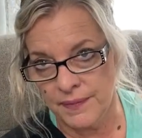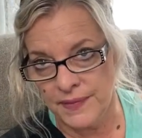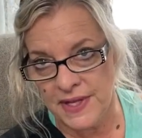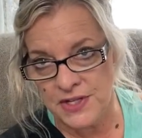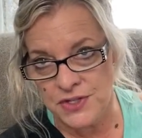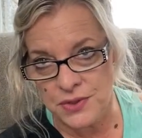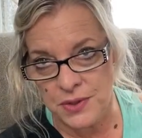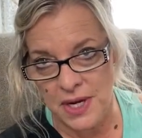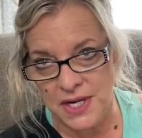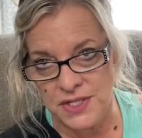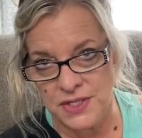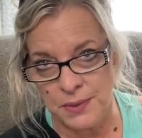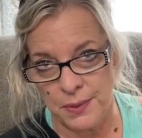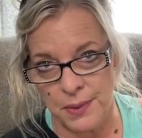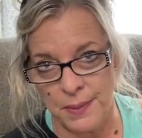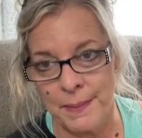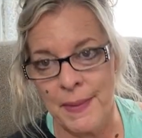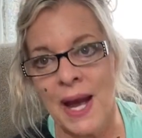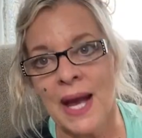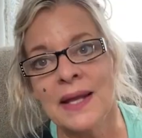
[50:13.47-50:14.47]
tried to
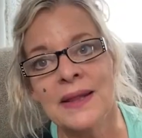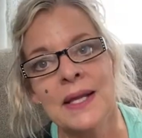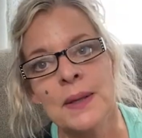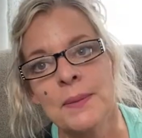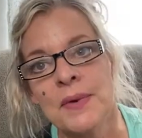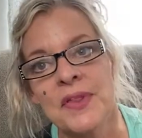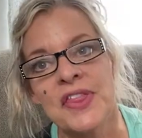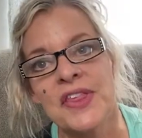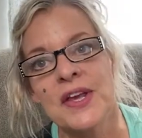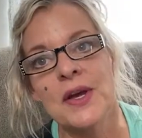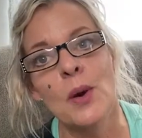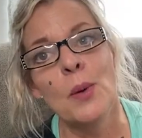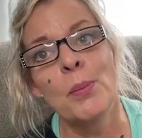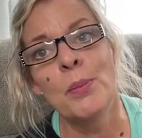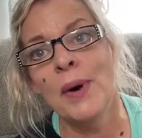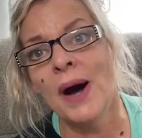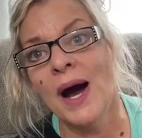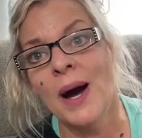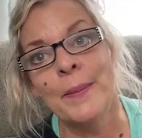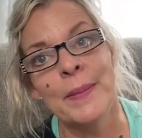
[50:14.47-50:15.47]
remind them of
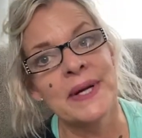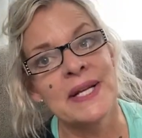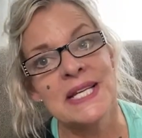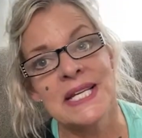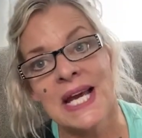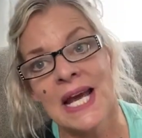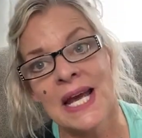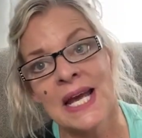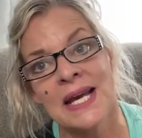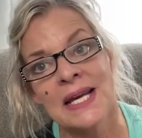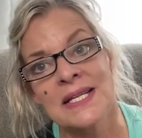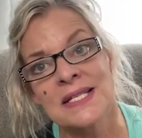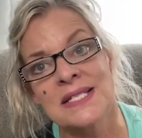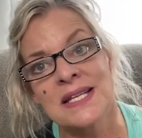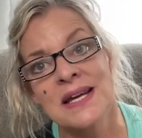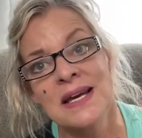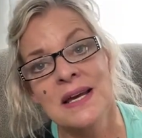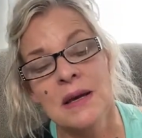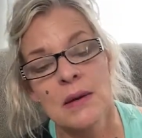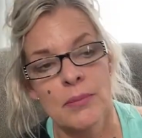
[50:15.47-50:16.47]
the Obama
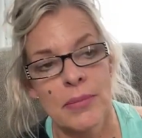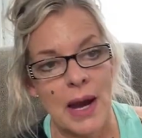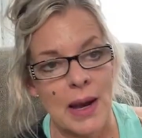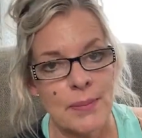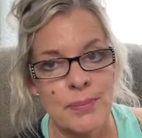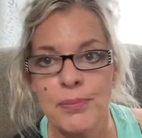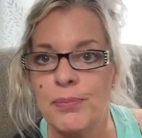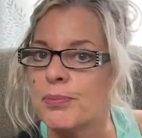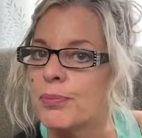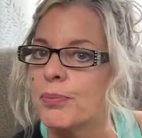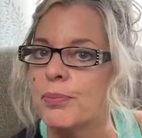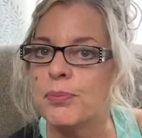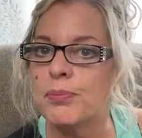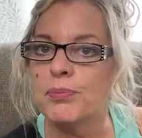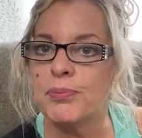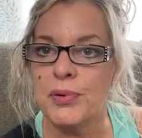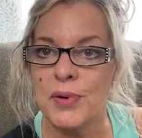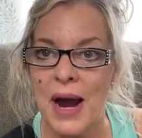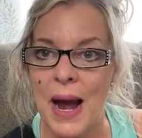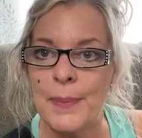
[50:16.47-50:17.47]
days by
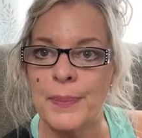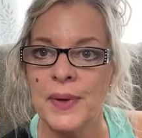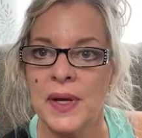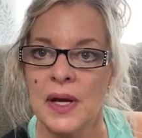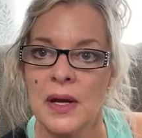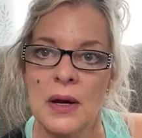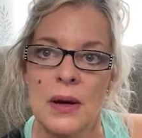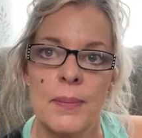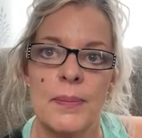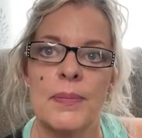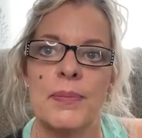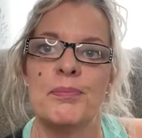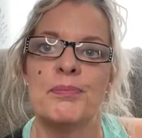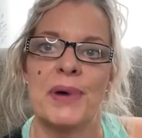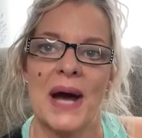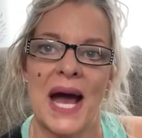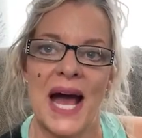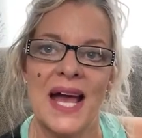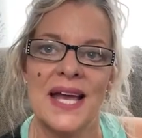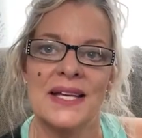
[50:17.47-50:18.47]
propping up
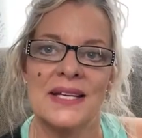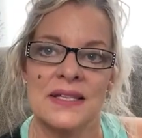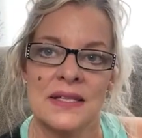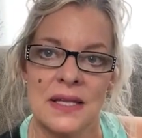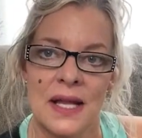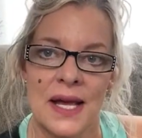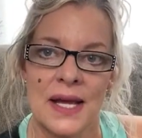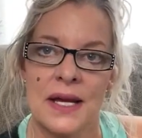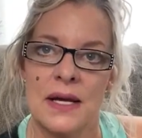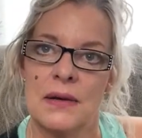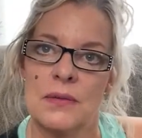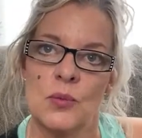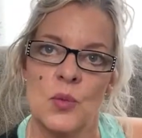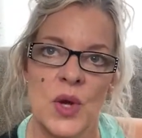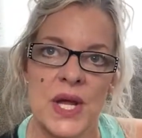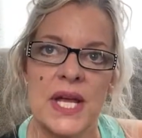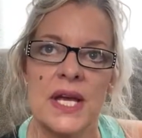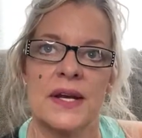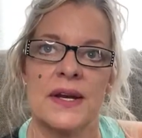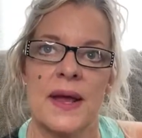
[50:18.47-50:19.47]
Biden like
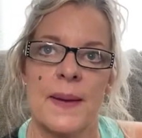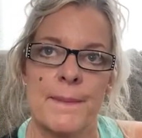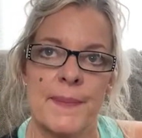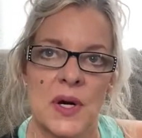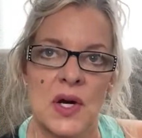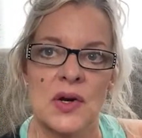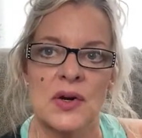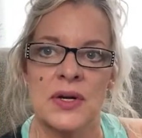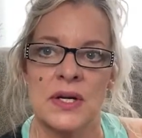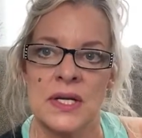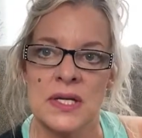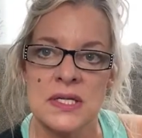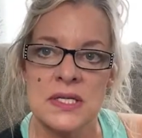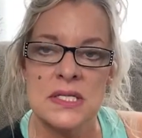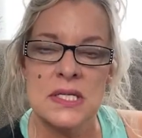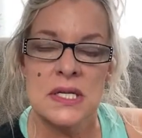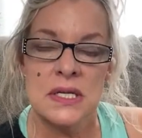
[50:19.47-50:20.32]
Weekend at Bernie's.